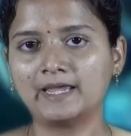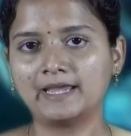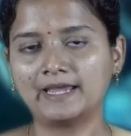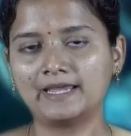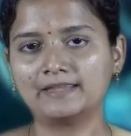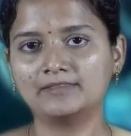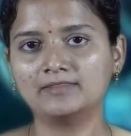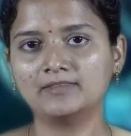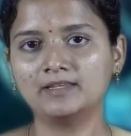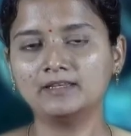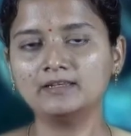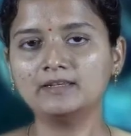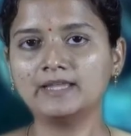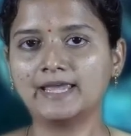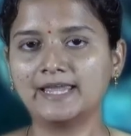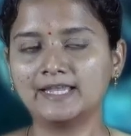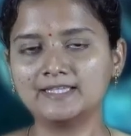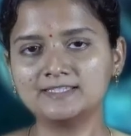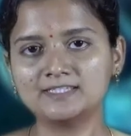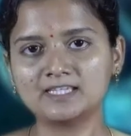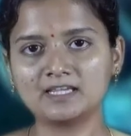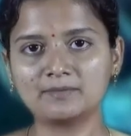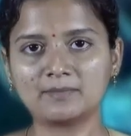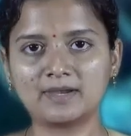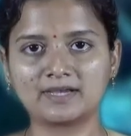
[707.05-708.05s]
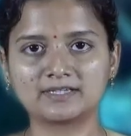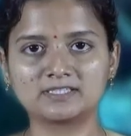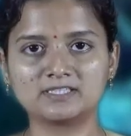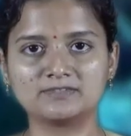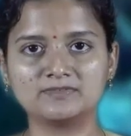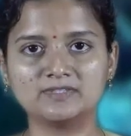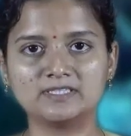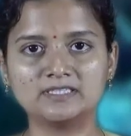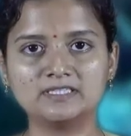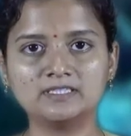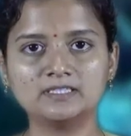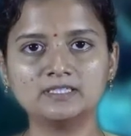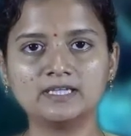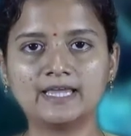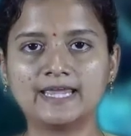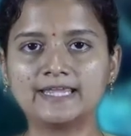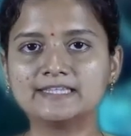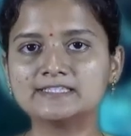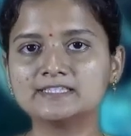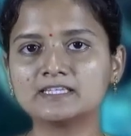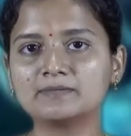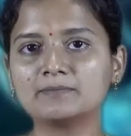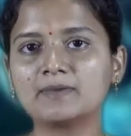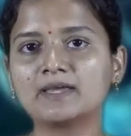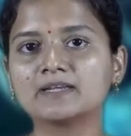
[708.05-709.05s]
And then enzyme activity.
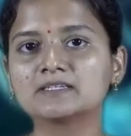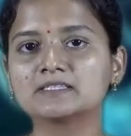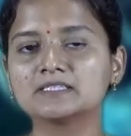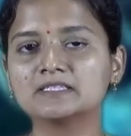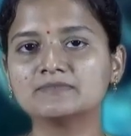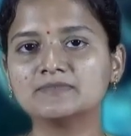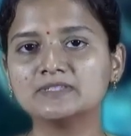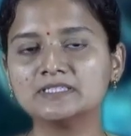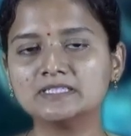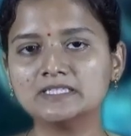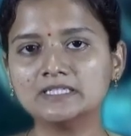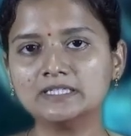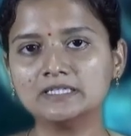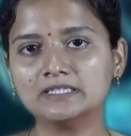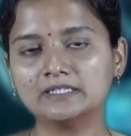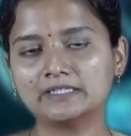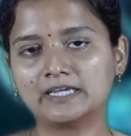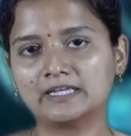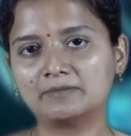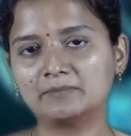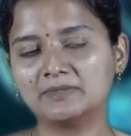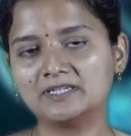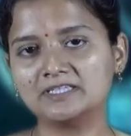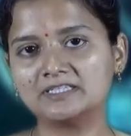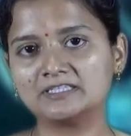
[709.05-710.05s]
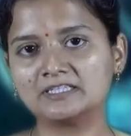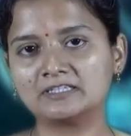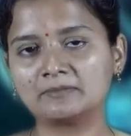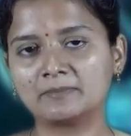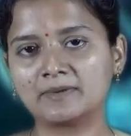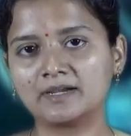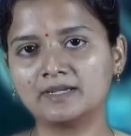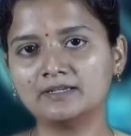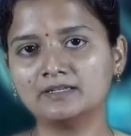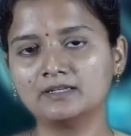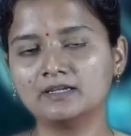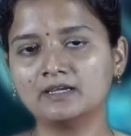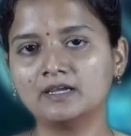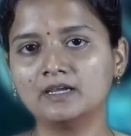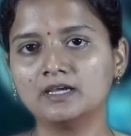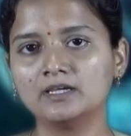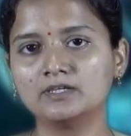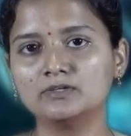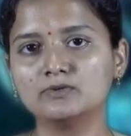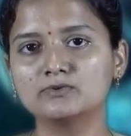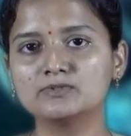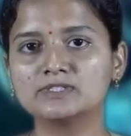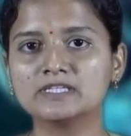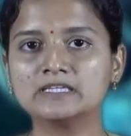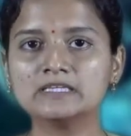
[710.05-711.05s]
Enzyme activity can be determined
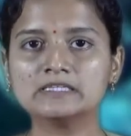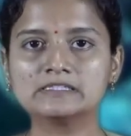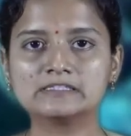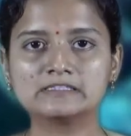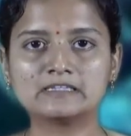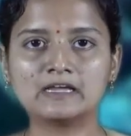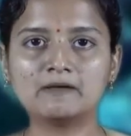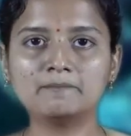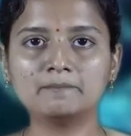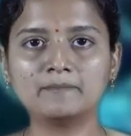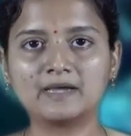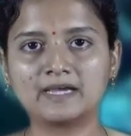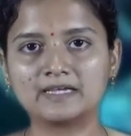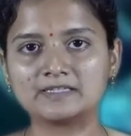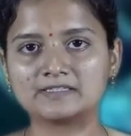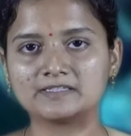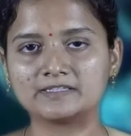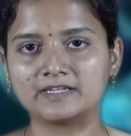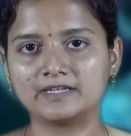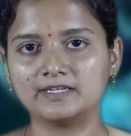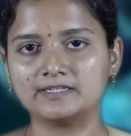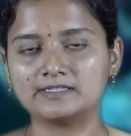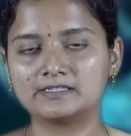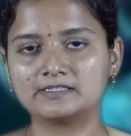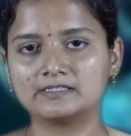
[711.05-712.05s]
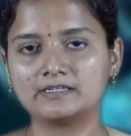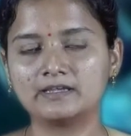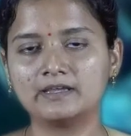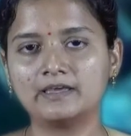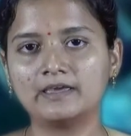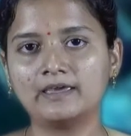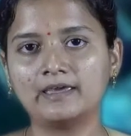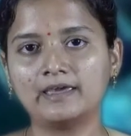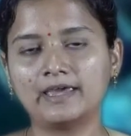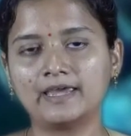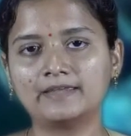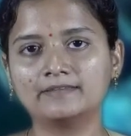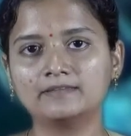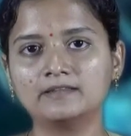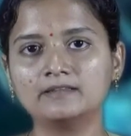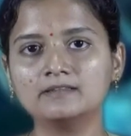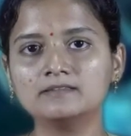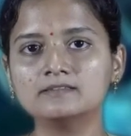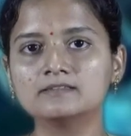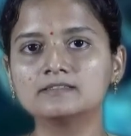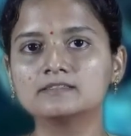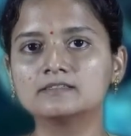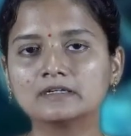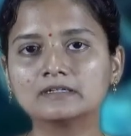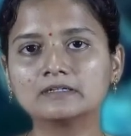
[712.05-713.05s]
using some assays. And
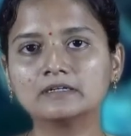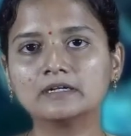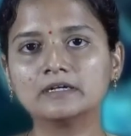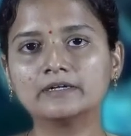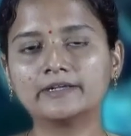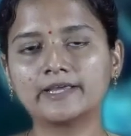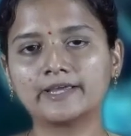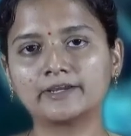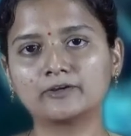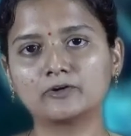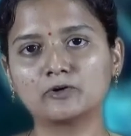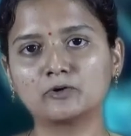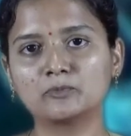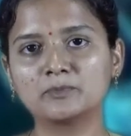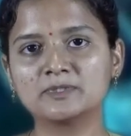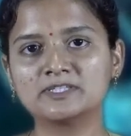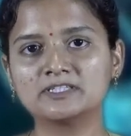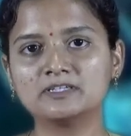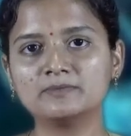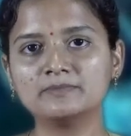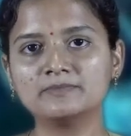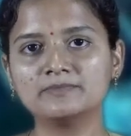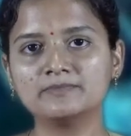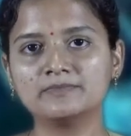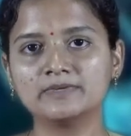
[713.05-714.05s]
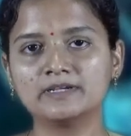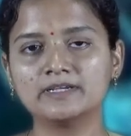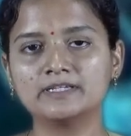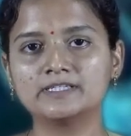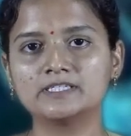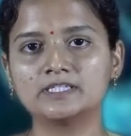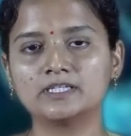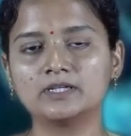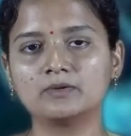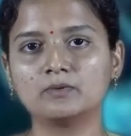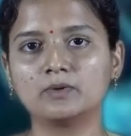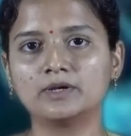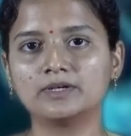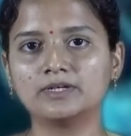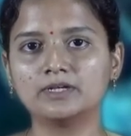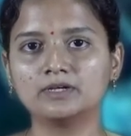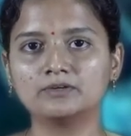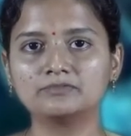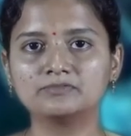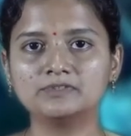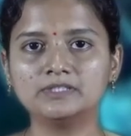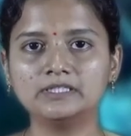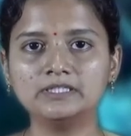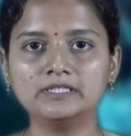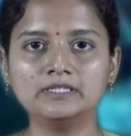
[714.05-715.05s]
then circular dichroism is one
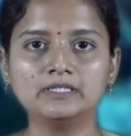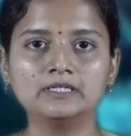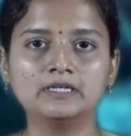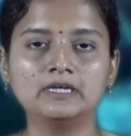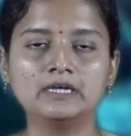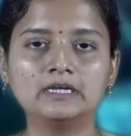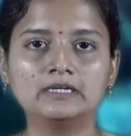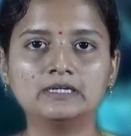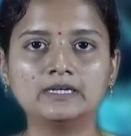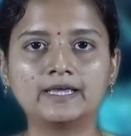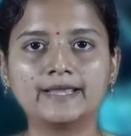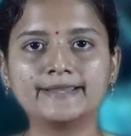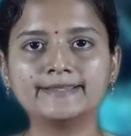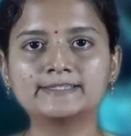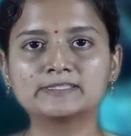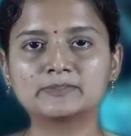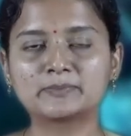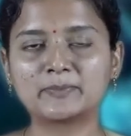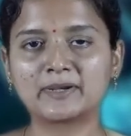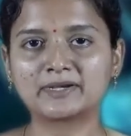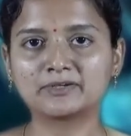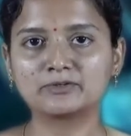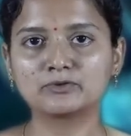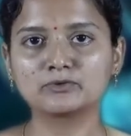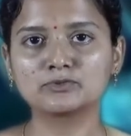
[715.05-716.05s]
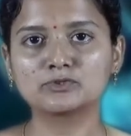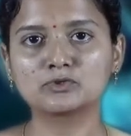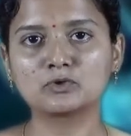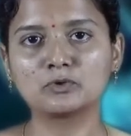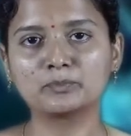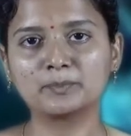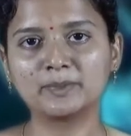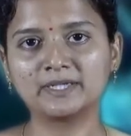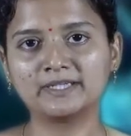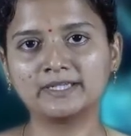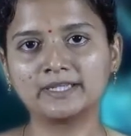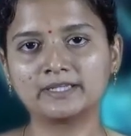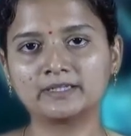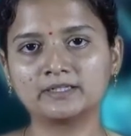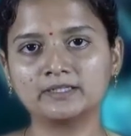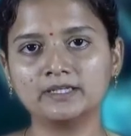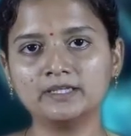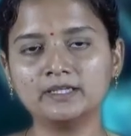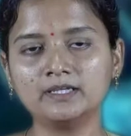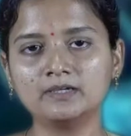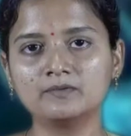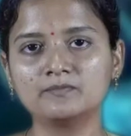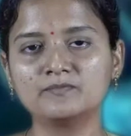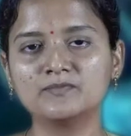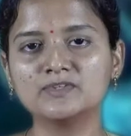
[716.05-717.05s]
of the light spectroscopic
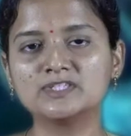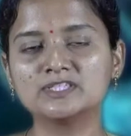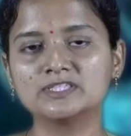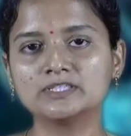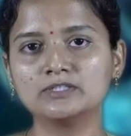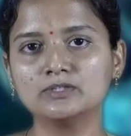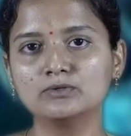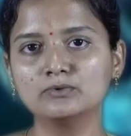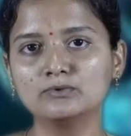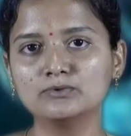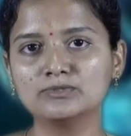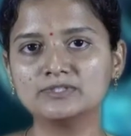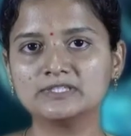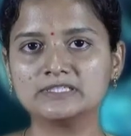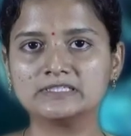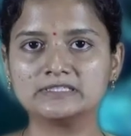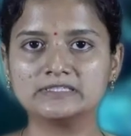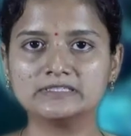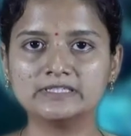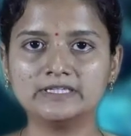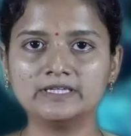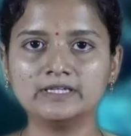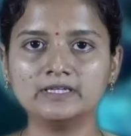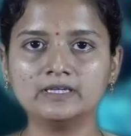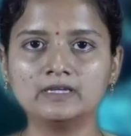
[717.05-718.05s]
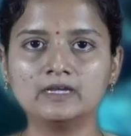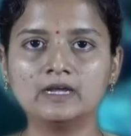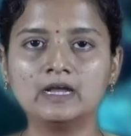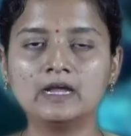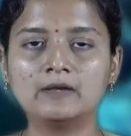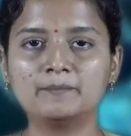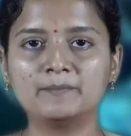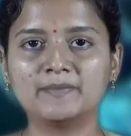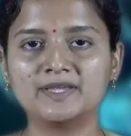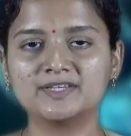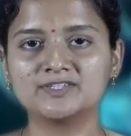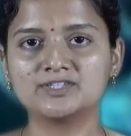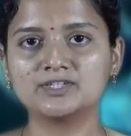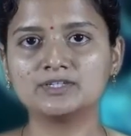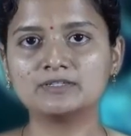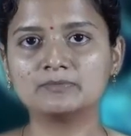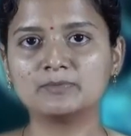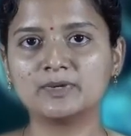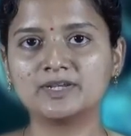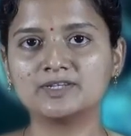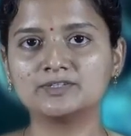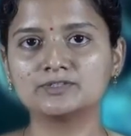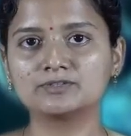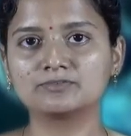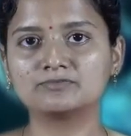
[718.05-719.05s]
technique which use the
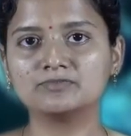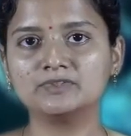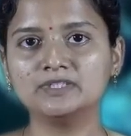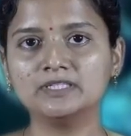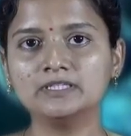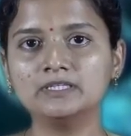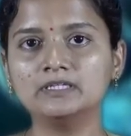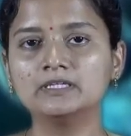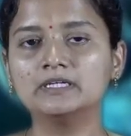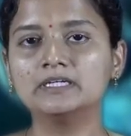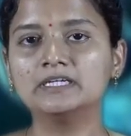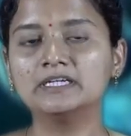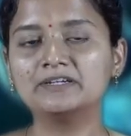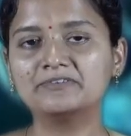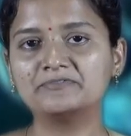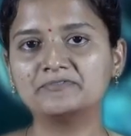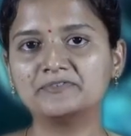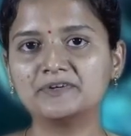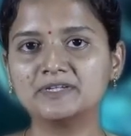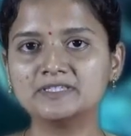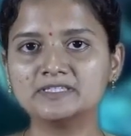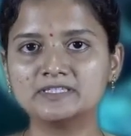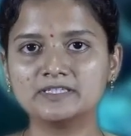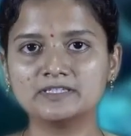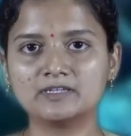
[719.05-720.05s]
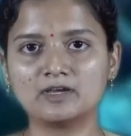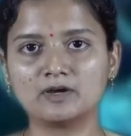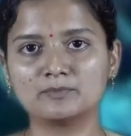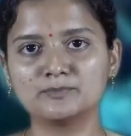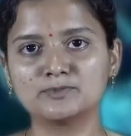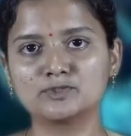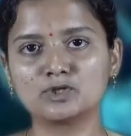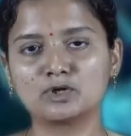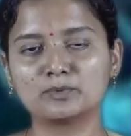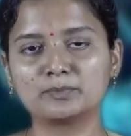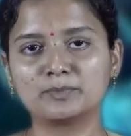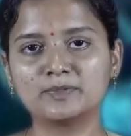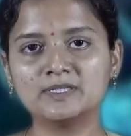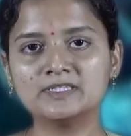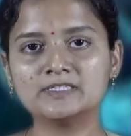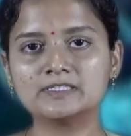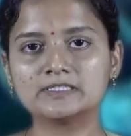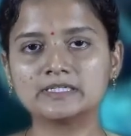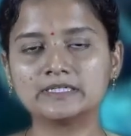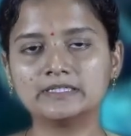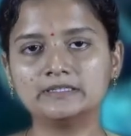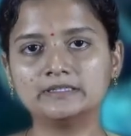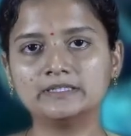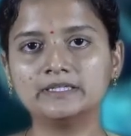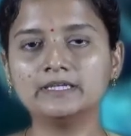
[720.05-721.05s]
measurement of the difference in absorbance
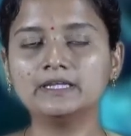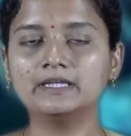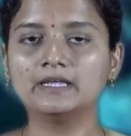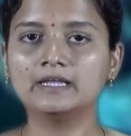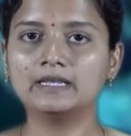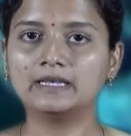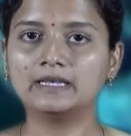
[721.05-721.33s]
in the